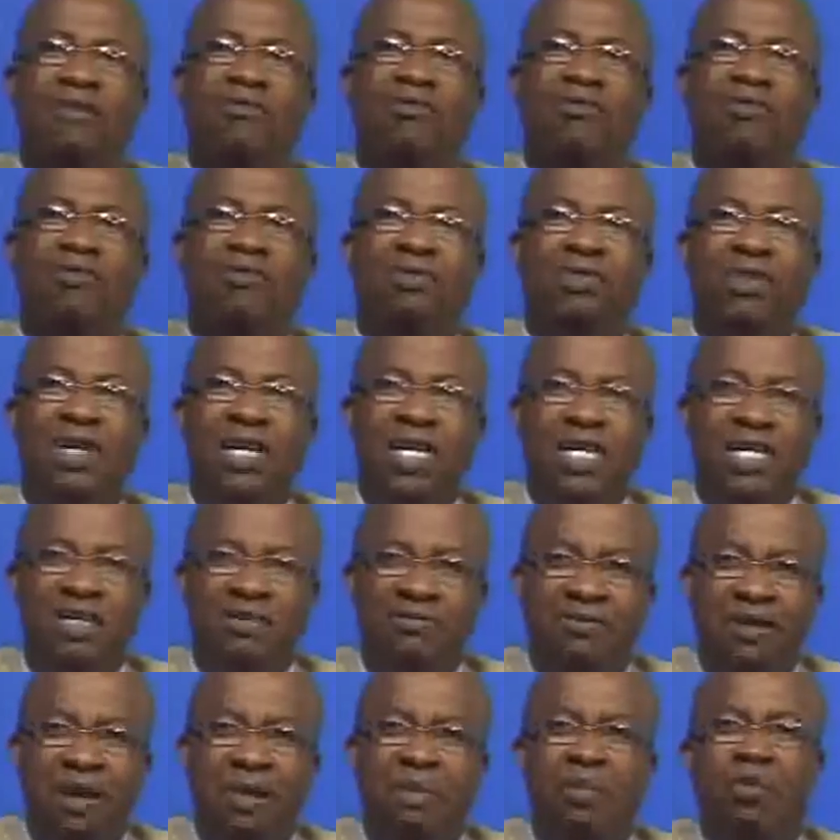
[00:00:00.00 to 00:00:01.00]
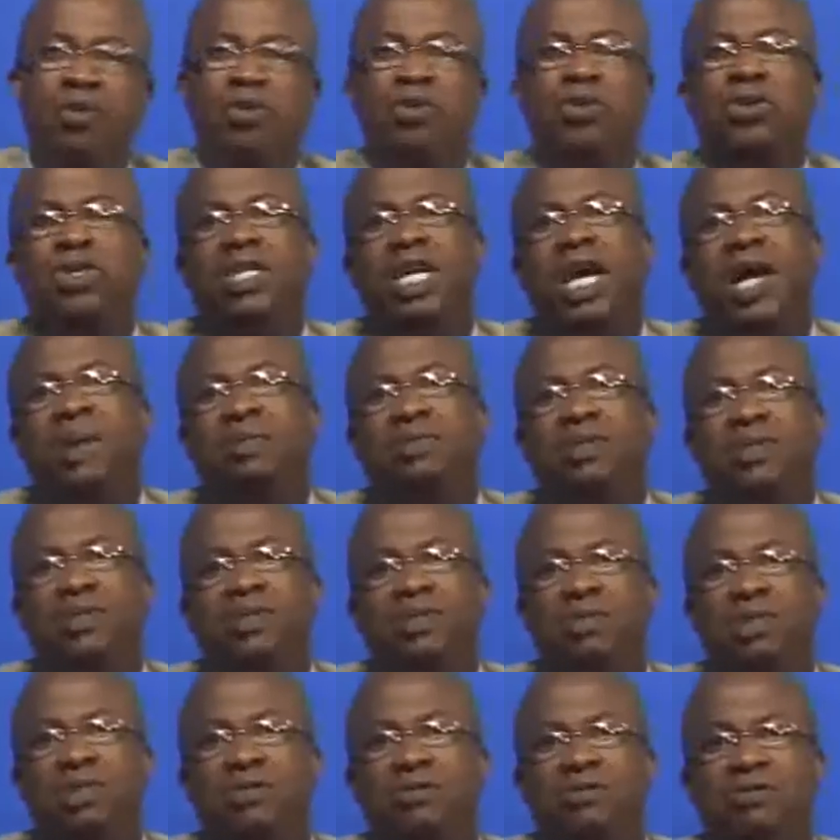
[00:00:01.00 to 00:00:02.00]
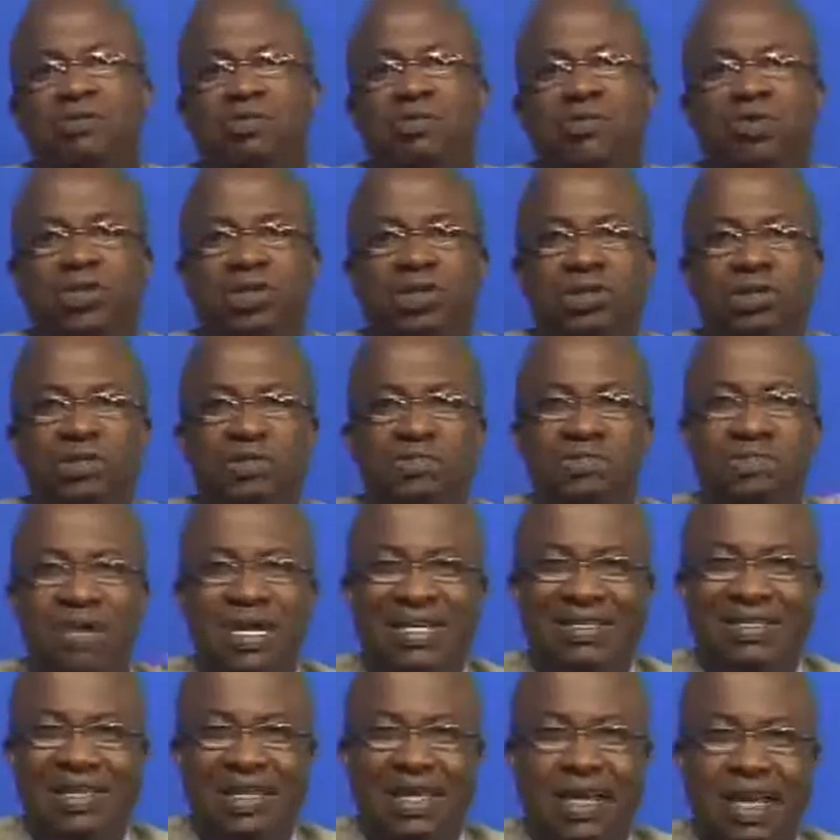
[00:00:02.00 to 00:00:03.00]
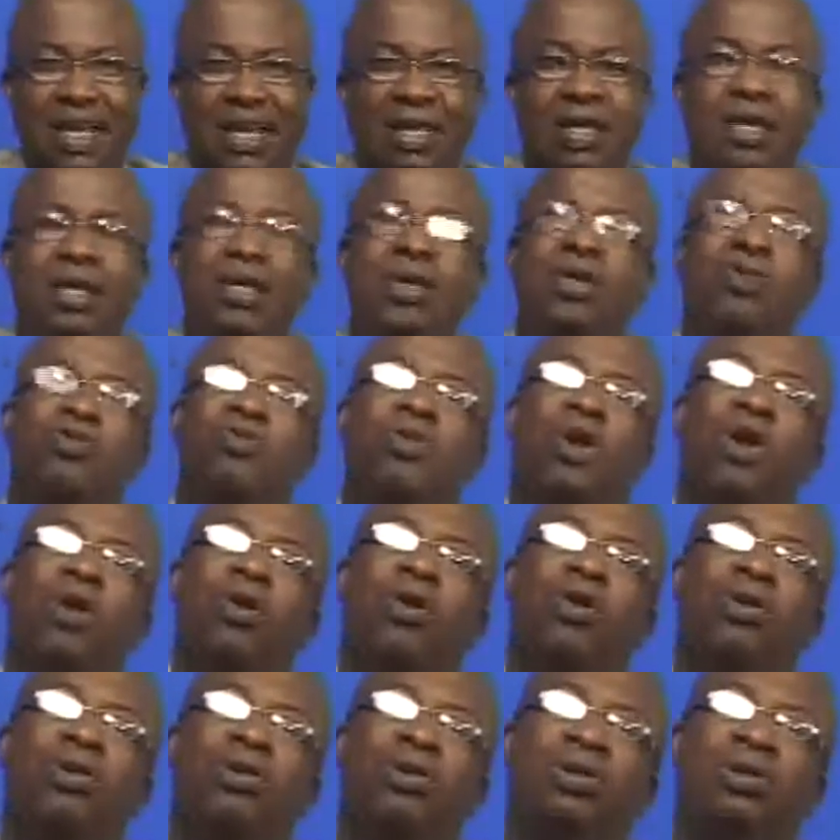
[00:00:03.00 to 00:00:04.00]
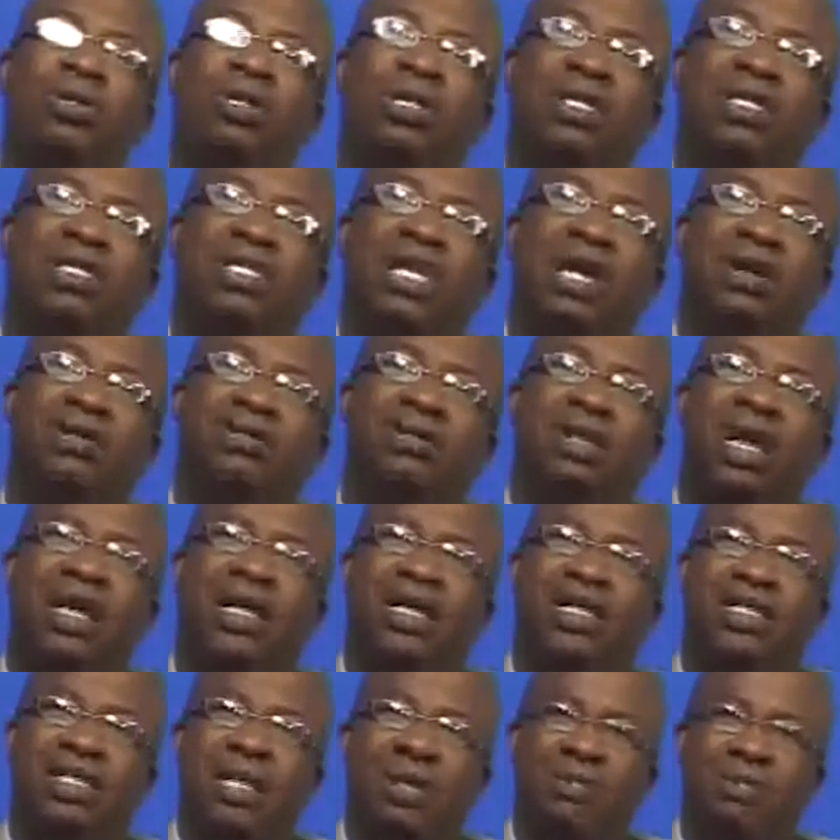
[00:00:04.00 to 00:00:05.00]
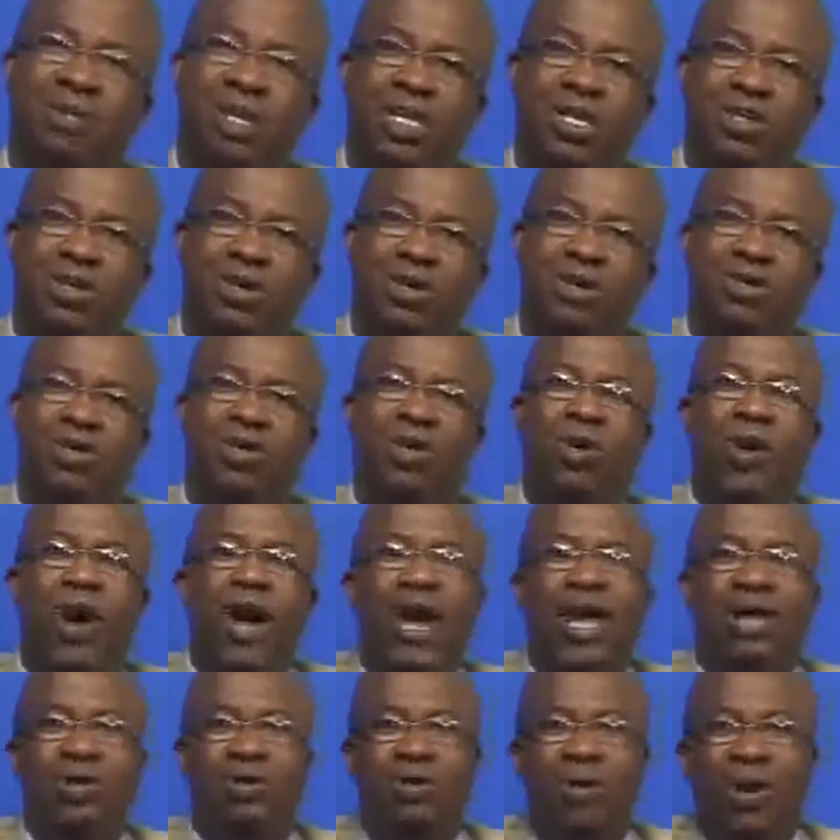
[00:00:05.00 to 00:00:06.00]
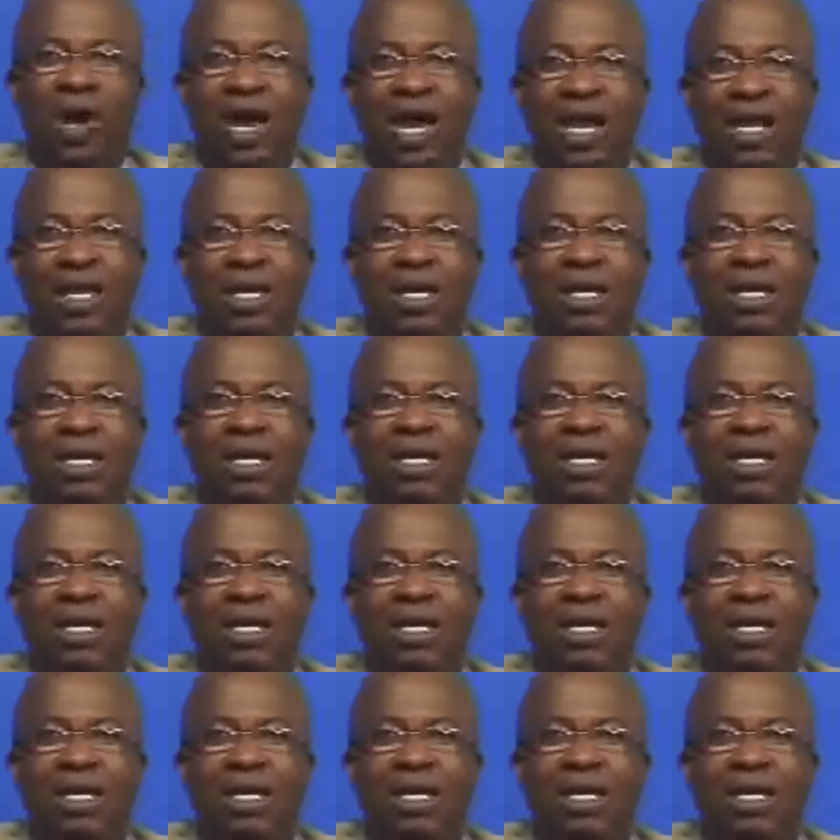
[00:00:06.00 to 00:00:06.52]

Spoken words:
three different prototypes. The most basic we call intrauterine insemination or IUI.